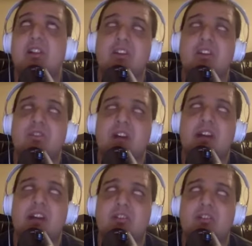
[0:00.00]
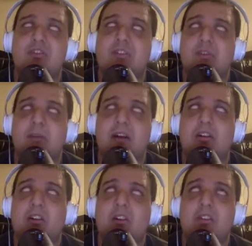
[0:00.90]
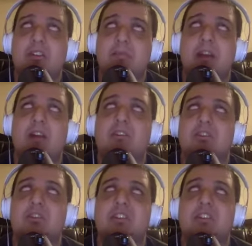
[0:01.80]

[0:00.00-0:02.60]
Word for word: They literally do not know. And Trevor Bauer called them out.